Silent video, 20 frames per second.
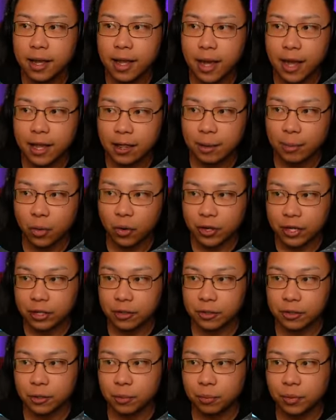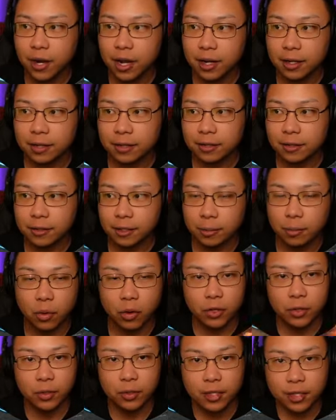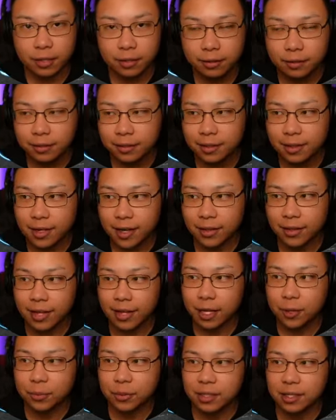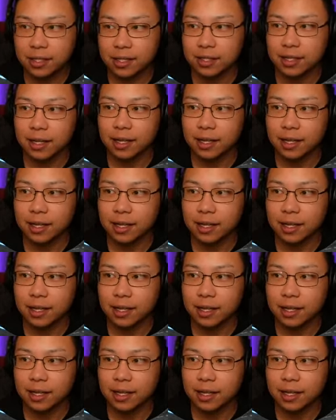And the more heals you proc, the more you heal, and that helps you to stay